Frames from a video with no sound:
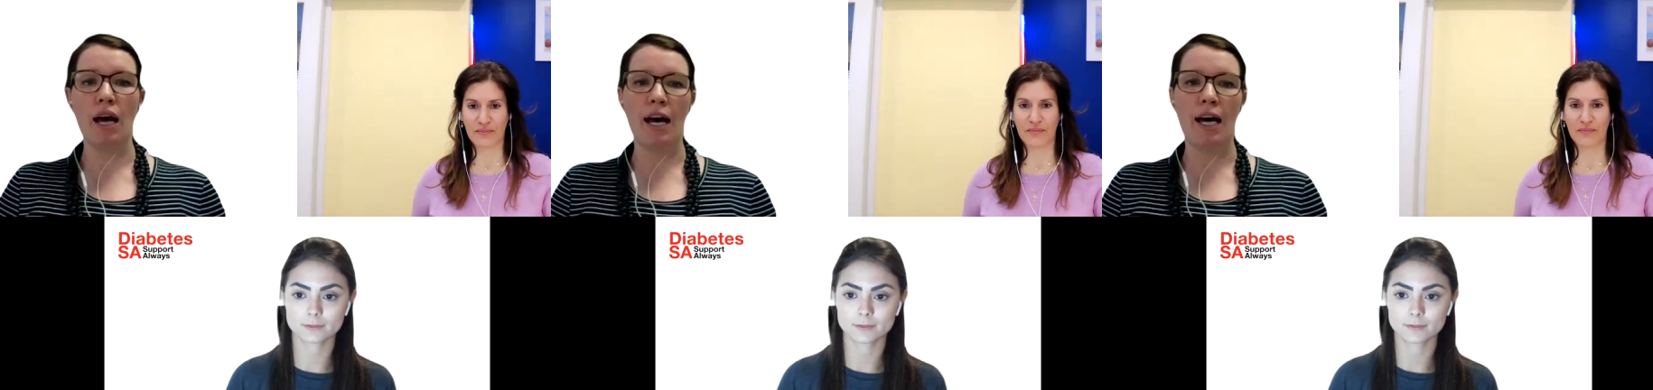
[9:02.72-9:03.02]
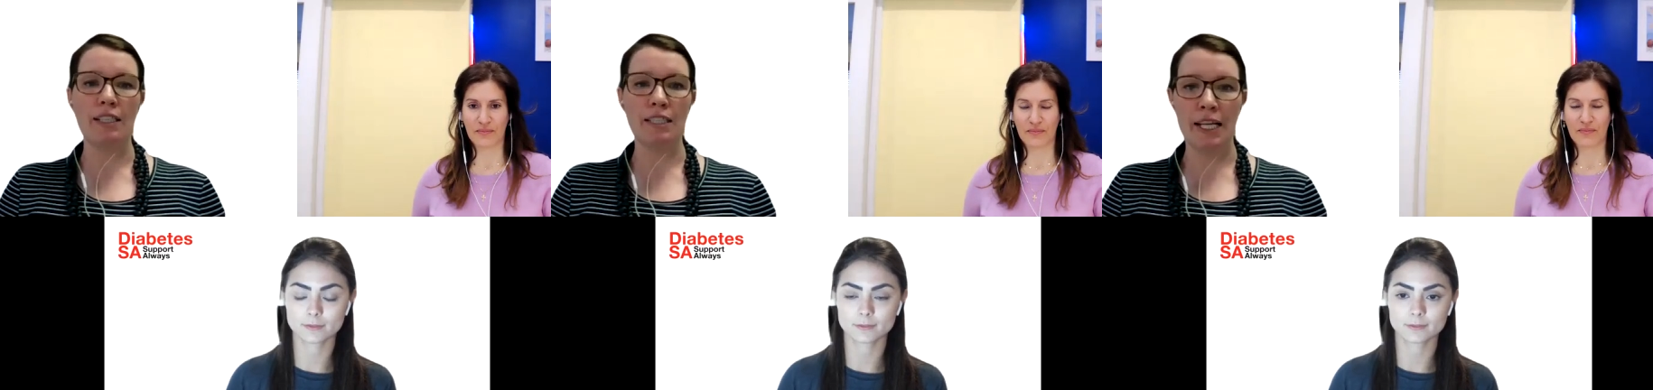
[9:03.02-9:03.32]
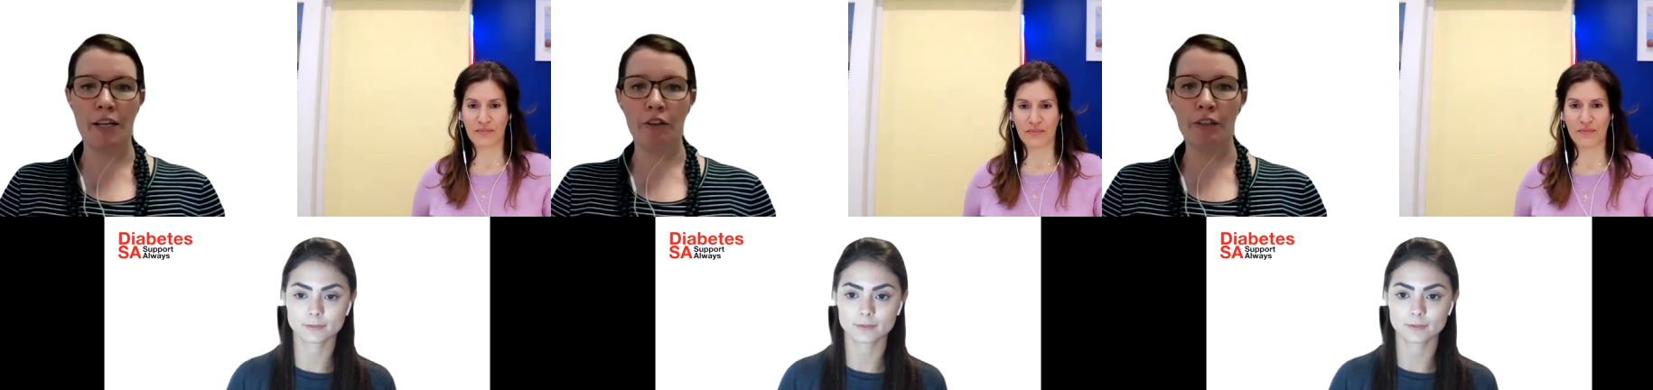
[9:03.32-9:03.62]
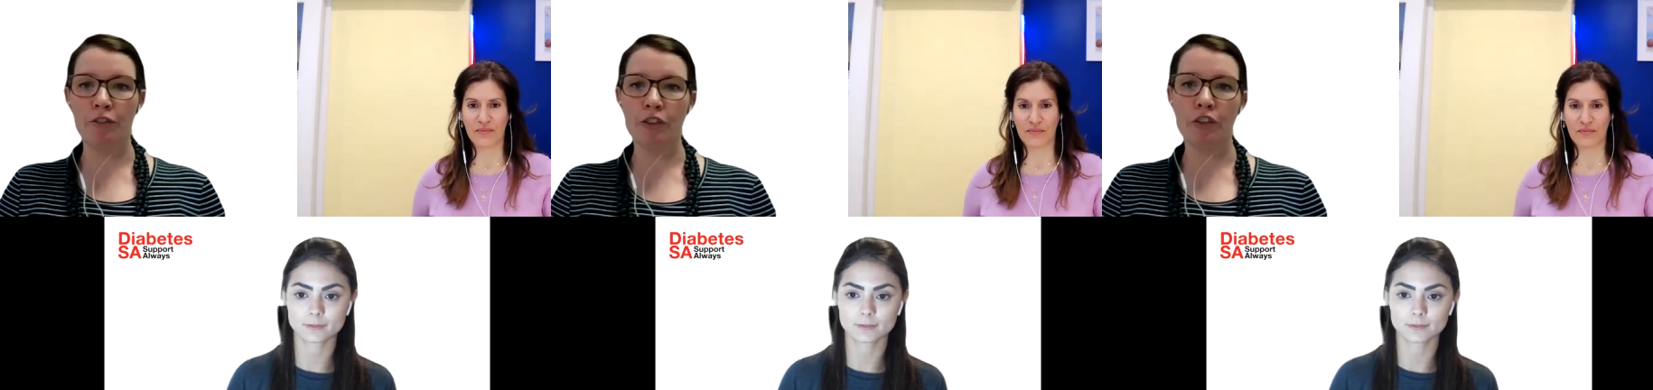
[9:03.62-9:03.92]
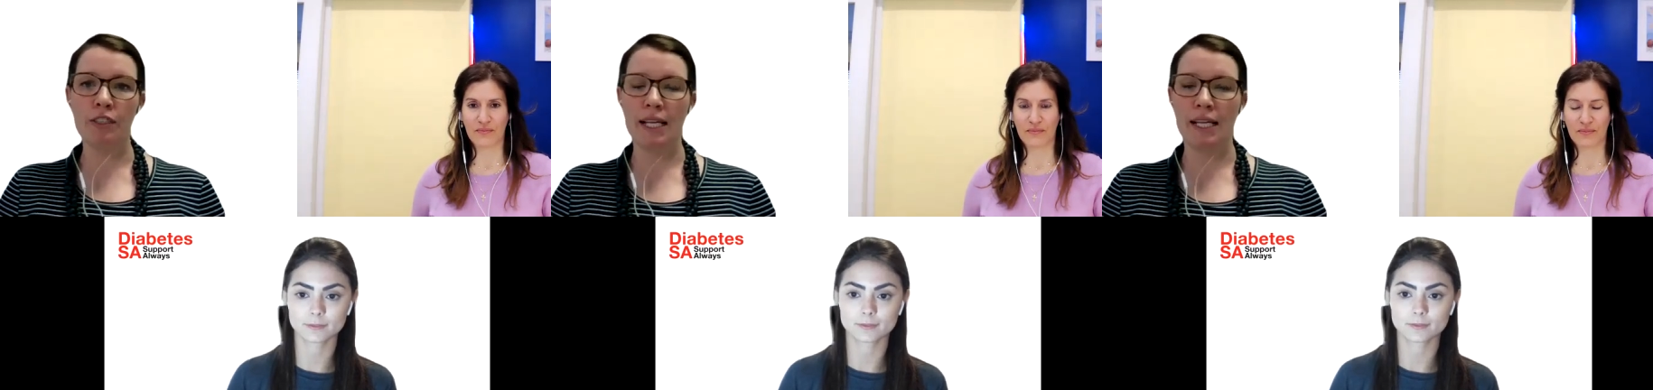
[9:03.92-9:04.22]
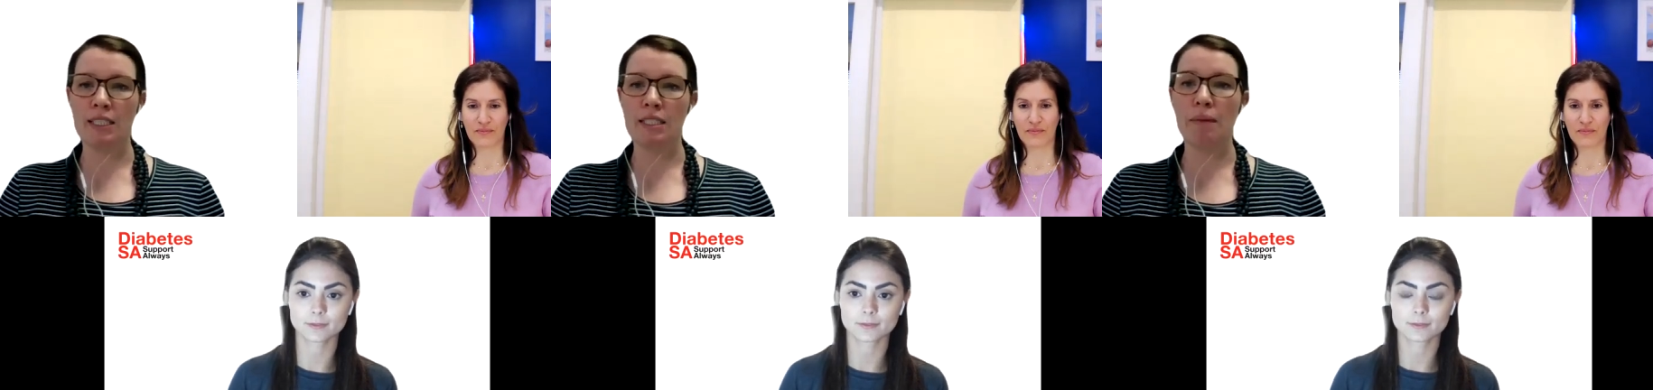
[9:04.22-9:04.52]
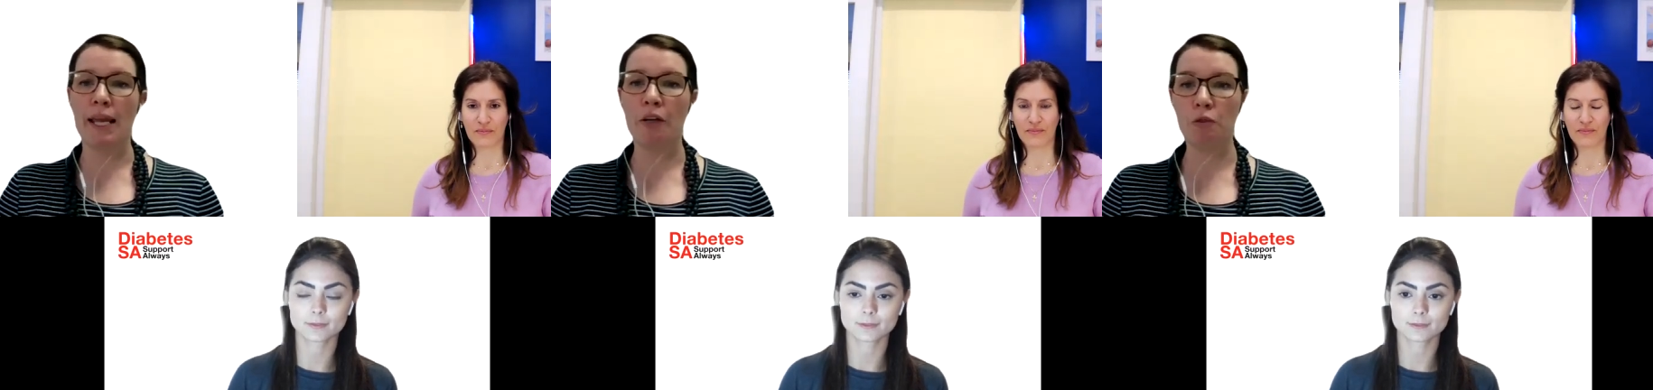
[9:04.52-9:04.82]
Speaker 1: uh, dairy foods, and
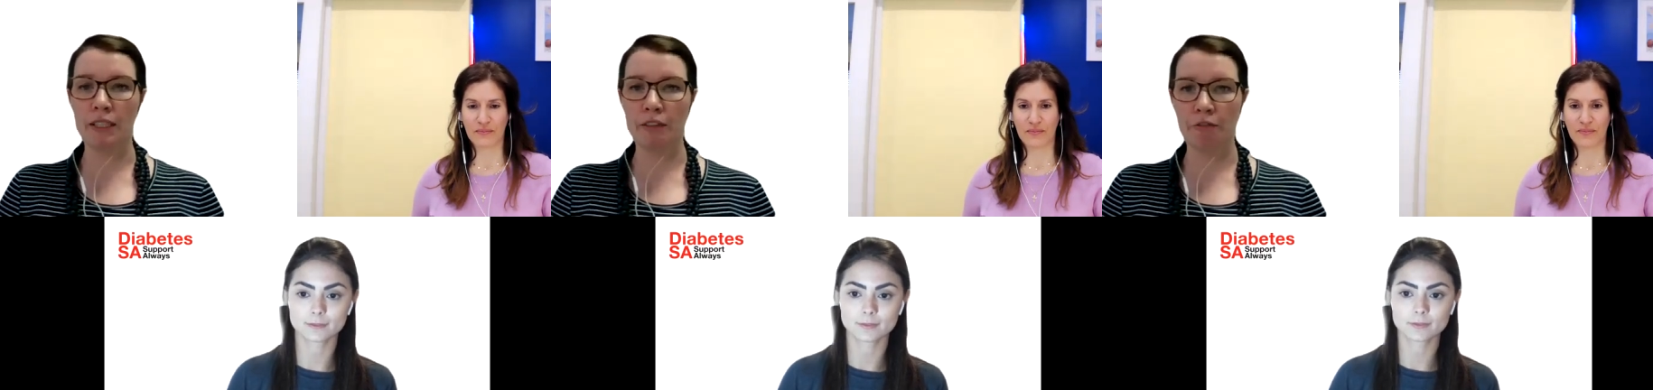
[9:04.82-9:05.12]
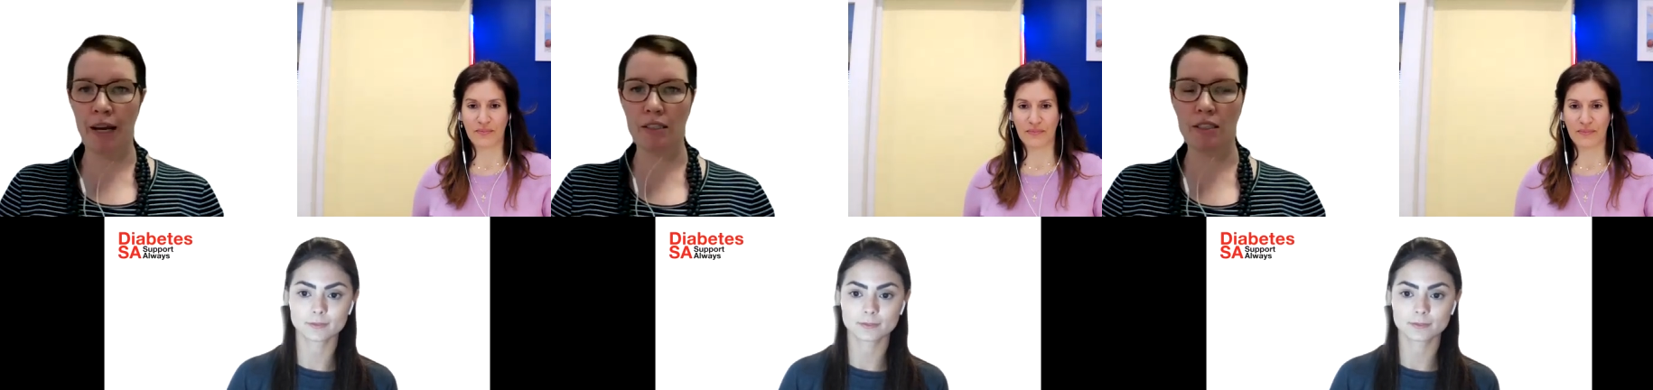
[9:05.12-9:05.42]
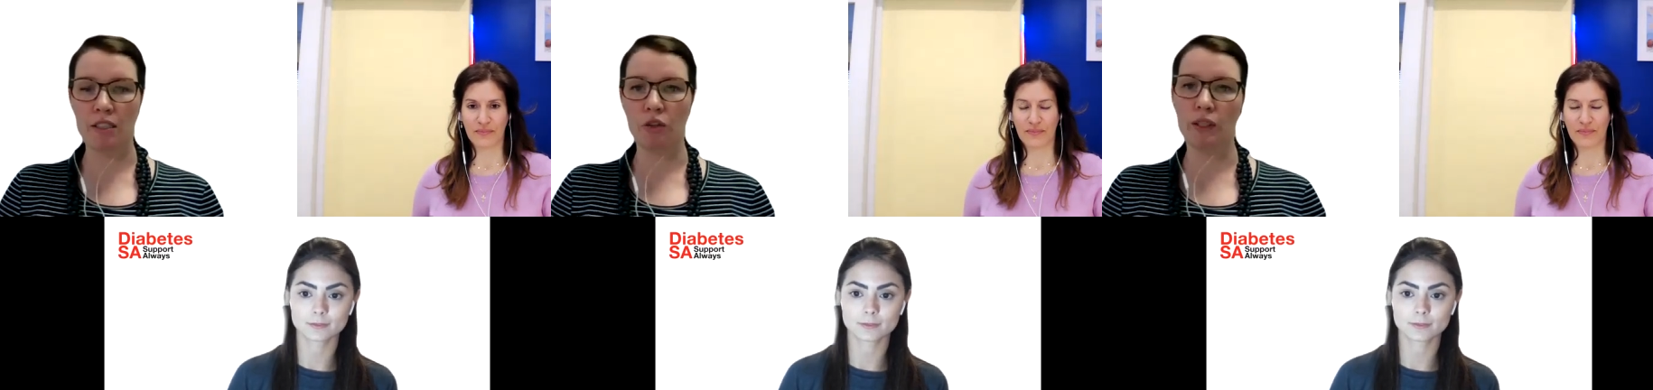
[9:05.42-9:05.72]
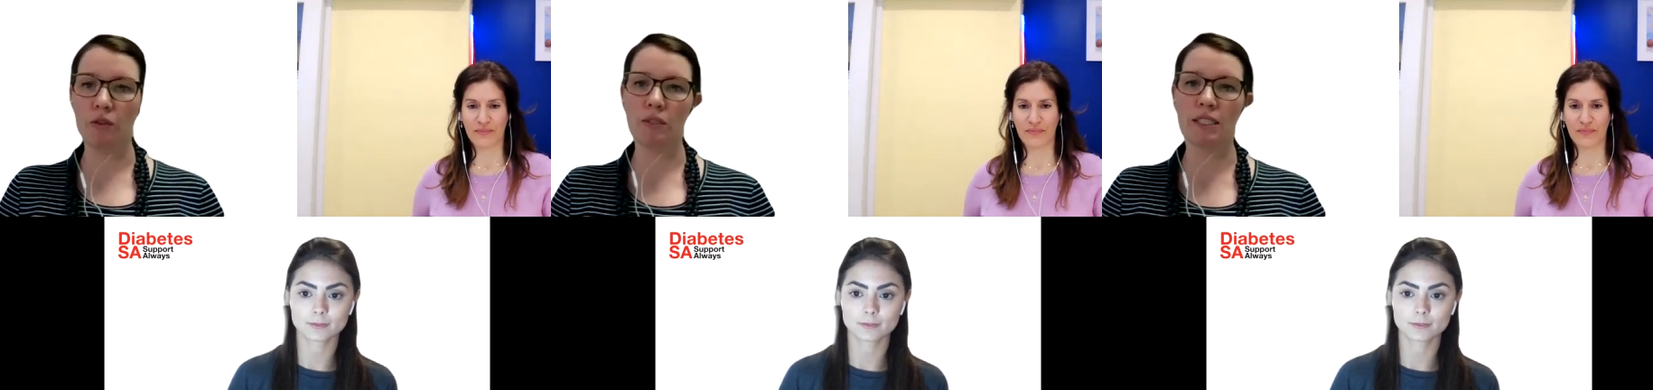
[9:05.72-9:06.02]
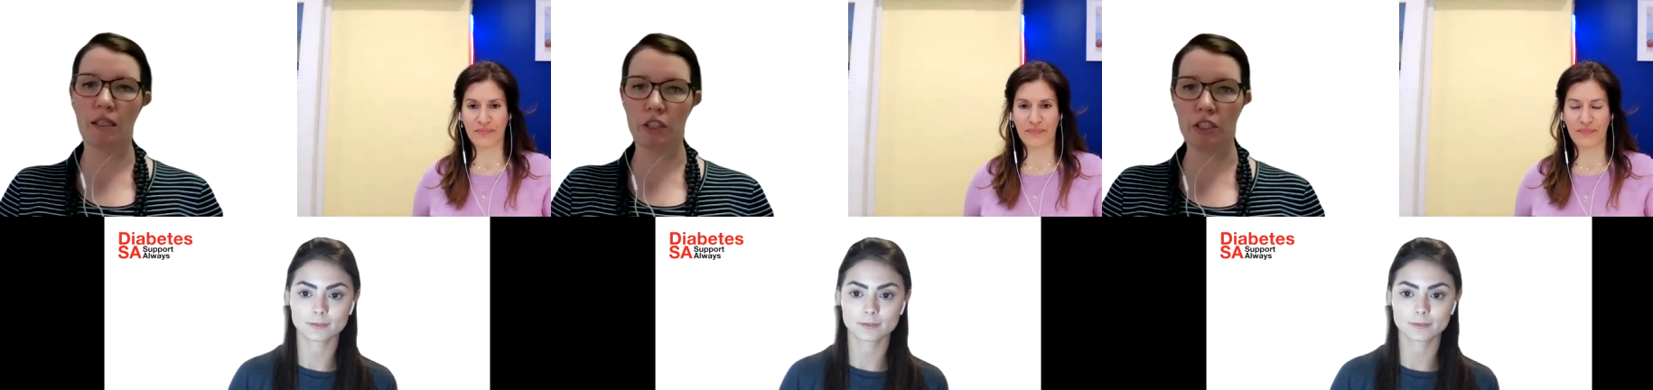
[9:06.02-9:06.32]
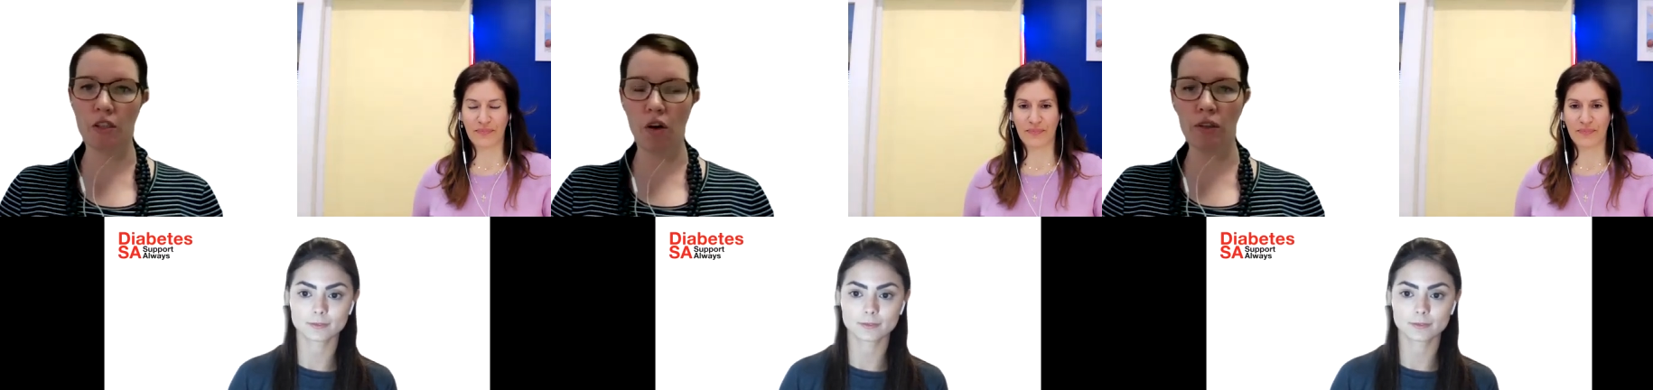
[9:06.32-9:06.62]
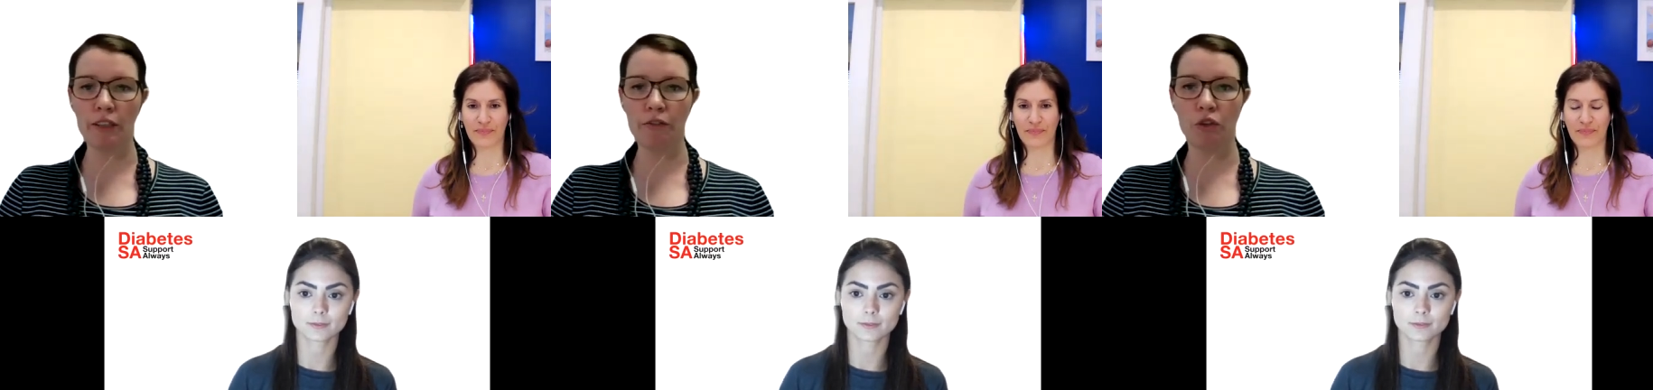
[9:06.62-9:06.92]
some healthy fats and oils such as
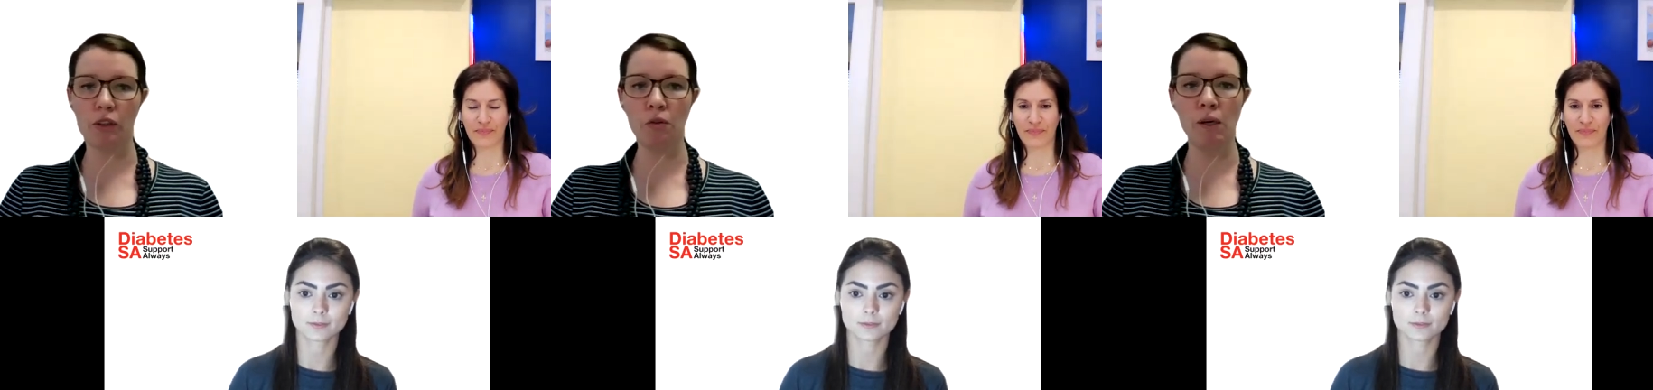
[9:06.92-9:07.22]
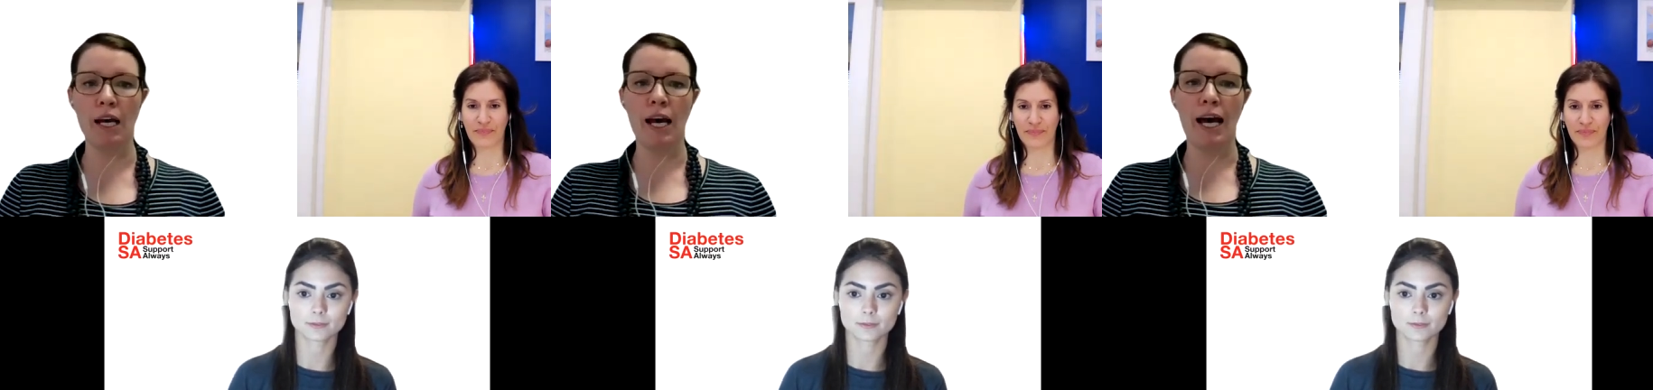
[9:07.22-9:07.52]
olive oil,